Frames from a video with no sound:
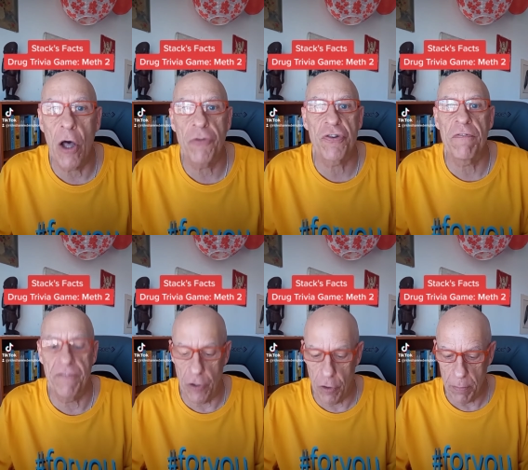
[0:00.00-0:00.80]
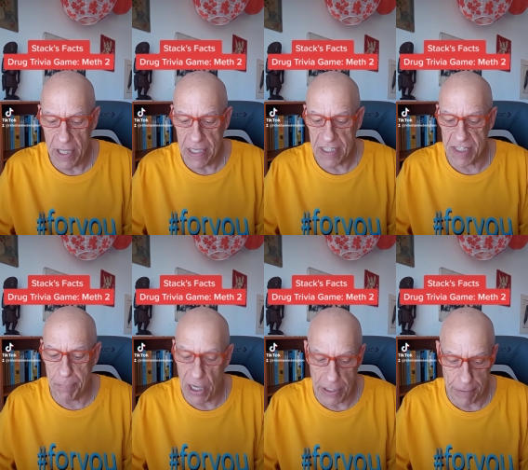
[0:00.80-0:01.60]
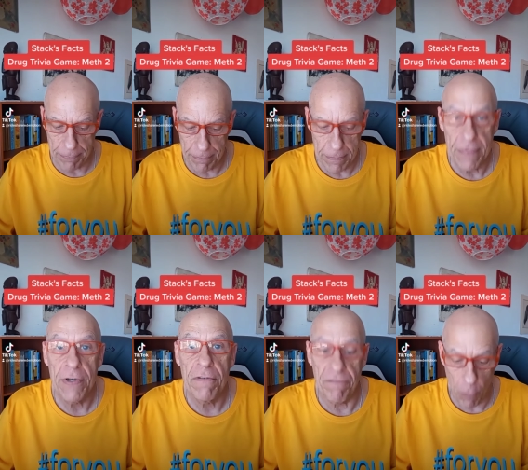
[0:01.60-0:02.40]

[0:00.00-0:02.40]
culture film Spun?